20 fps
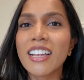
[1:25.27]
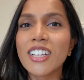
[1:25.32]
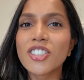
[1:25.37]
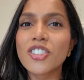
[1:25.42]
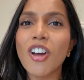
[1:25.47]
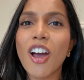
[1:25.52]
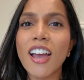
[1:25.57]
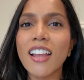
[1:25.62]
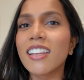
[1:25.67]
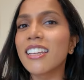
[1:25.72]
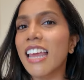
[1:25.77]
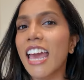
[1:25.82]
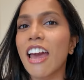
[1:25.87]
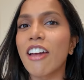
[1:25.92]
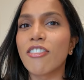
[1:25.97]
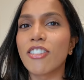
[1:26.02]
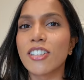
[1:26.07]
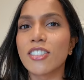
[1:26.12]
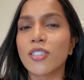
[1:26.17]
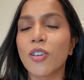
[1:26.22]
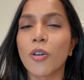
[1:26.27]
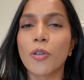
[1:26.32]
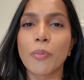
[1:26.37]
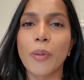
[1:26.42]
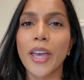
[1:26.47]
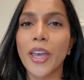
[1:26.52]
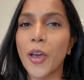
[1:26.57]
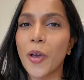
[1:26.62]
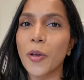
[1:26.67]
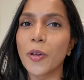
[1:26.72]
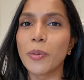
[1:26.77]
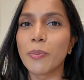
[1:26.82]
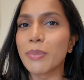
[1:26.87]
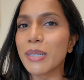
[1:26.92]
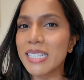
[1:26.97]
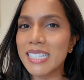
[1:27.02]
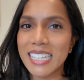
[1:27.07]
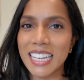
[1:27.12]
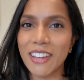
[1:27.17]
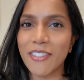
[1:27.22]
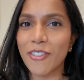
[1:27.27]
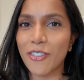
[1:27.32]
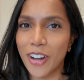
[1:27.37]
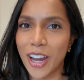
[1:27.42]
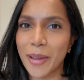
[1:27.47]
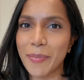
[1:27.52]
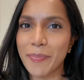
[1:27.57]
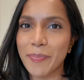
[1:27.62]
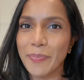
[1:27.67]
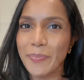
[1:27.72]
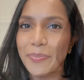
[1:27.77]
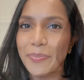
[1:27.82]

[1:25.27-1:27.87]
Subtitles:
trial and errors on my own petite frame.